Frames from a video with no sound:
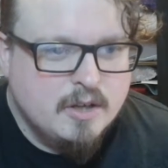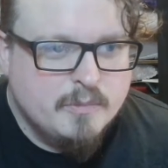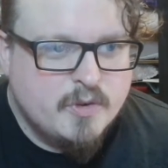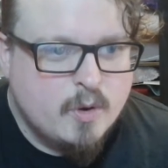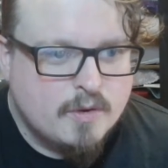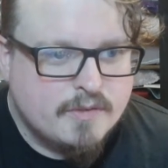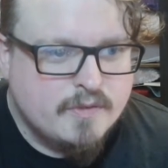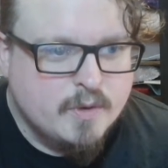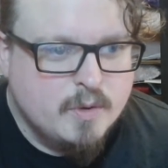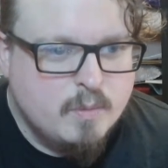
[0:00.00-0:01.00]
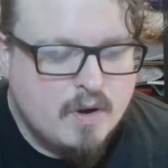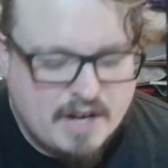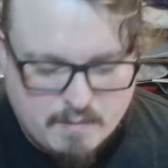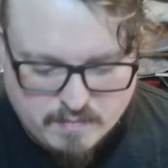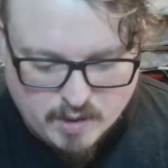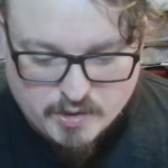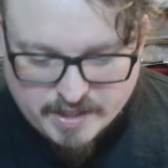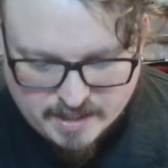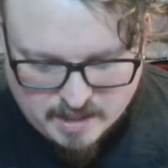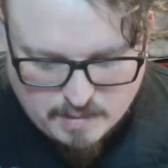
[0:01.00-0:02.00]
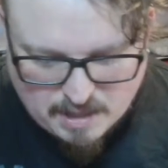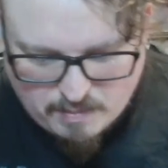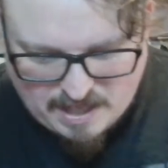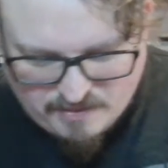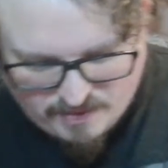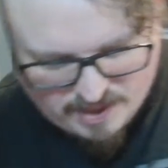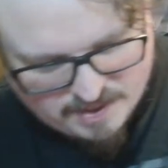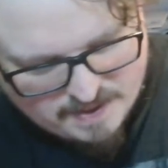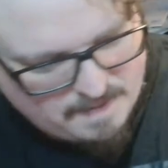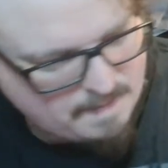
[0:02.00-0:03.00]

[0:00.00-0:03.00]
talk through what I'm learning about Pathfinder